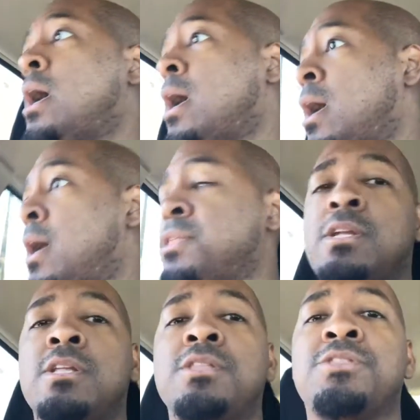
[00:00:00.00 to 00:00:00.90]
than
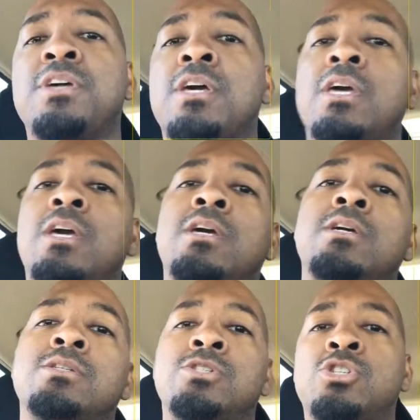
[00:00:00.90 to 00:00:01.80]
anything,
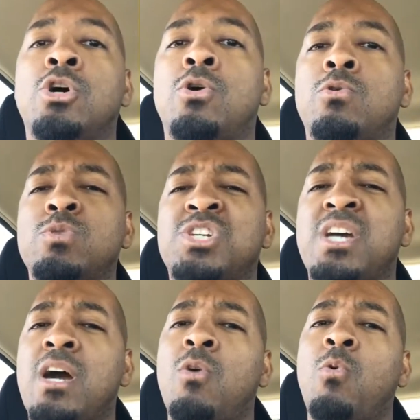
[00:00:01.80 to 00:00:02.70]
is don't
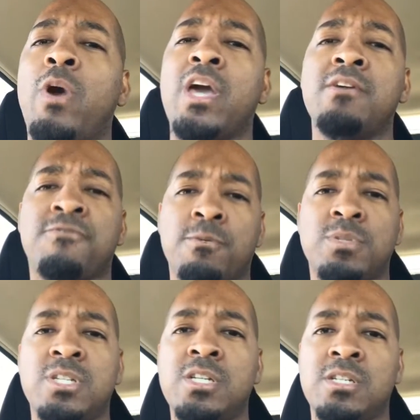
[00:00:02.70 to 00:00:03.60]
shy away from
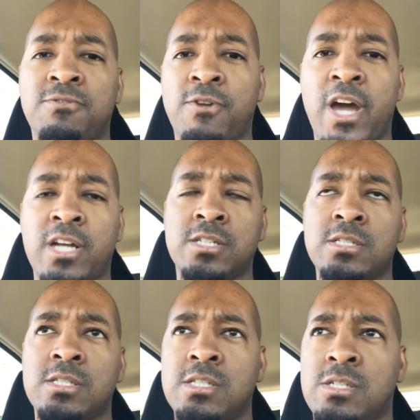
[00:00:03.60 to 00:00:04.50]
teaching
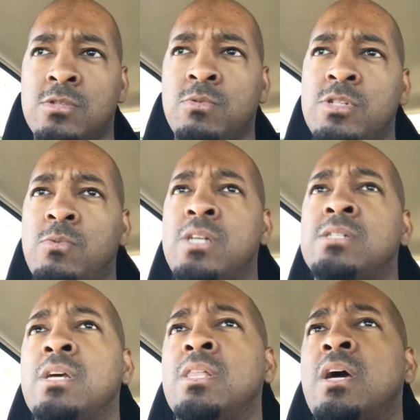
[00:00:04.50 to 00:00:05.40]
fractions. And this is the reason why I
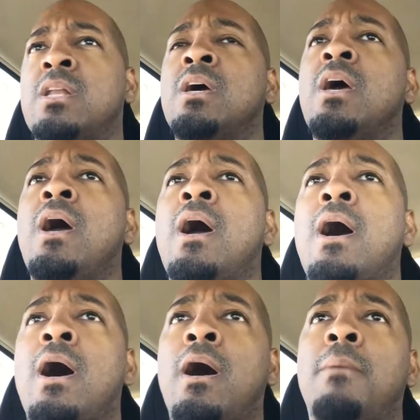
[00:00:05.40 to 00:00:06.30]
say that.
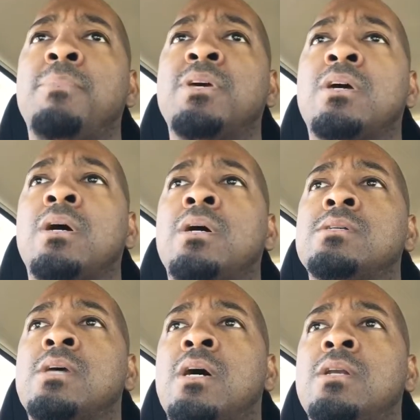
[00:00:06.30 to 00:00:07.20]

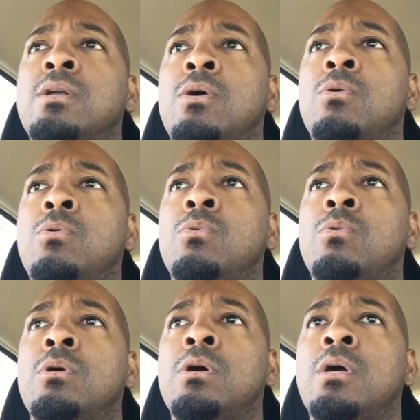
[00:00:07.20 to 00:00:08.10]
Because I
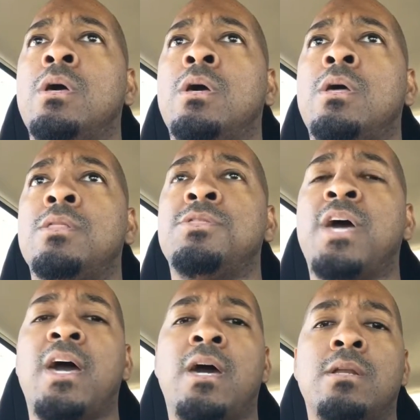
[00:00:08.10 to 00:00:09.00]
know
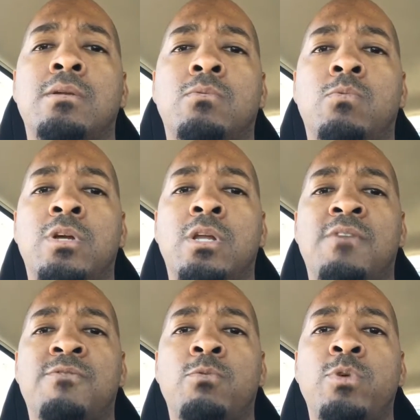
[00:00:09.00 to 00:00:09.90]
that
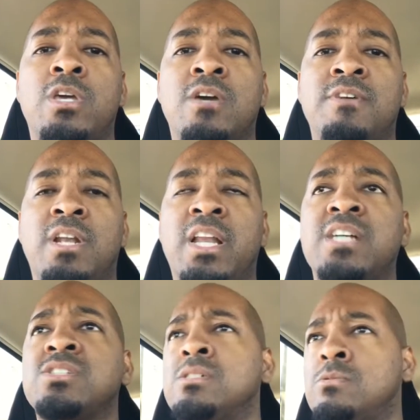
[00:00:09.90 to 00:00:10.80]
whenever we give a
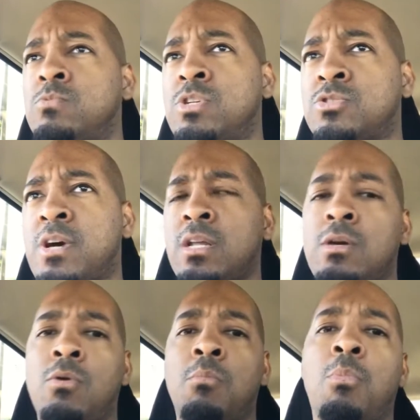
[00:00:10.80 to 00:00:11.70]
lesson, we try to
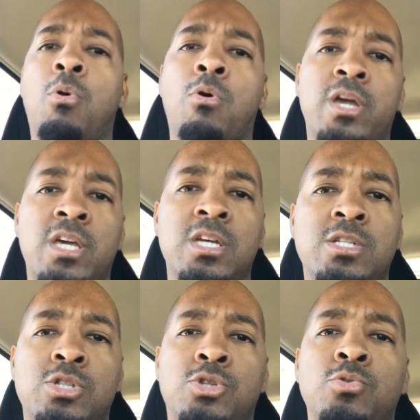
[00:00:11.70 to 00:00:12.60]
go more
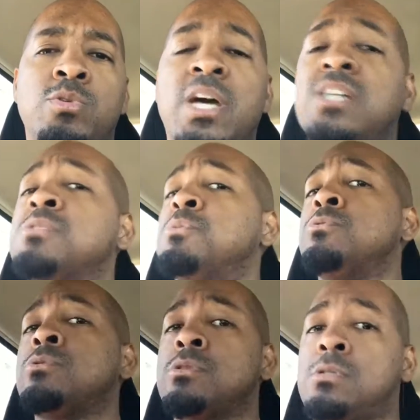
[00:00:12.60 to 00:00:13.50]
into
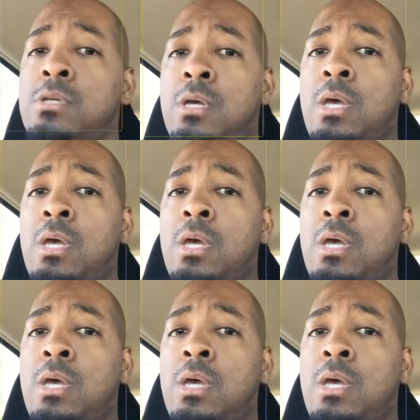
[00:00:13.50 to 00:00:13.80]
decimals